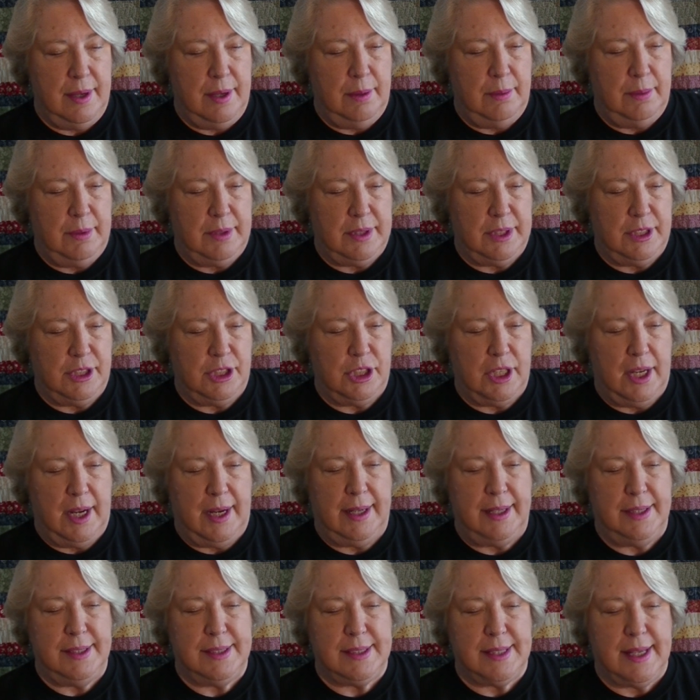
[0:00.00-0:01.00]
with the
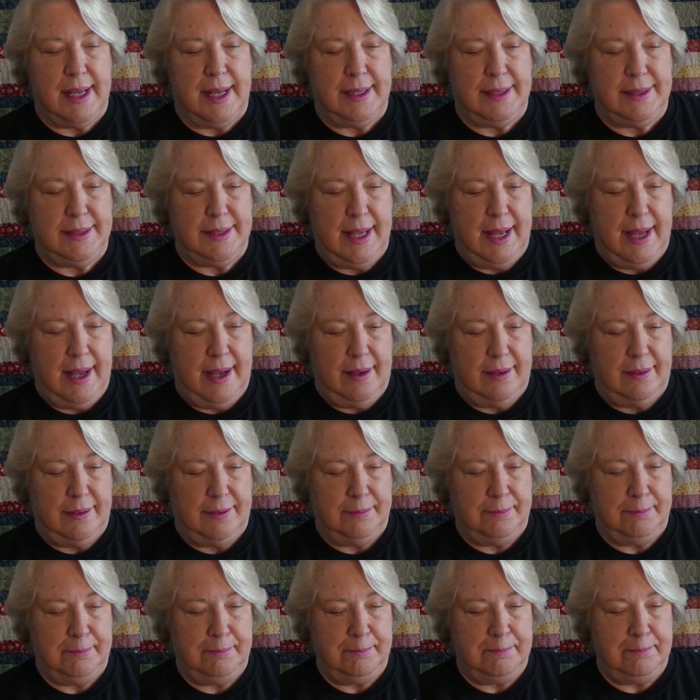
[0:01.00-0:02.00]
shiny side down